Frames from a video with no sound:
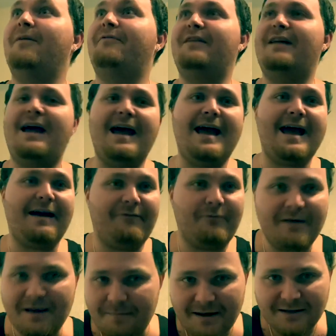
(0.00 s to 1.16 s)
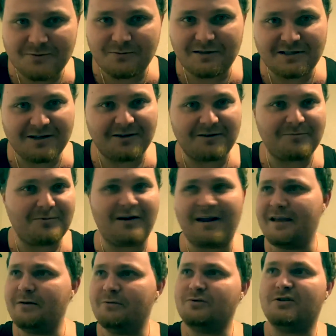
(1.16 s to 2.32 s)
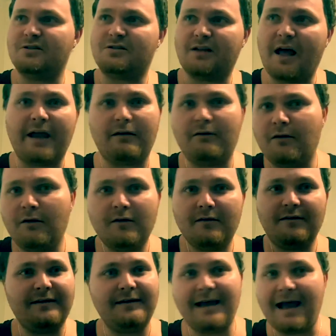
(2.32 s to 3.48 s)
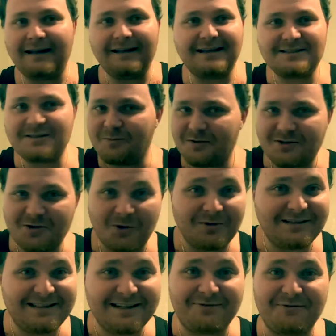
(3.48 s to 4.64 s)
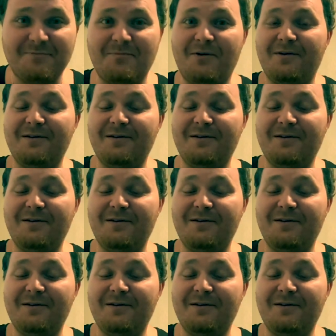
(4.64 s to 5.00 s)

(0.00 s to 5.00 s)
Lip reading: and a half. We ain't mess with each other, bro. Like he was just like, he acted like someone totally different, bro.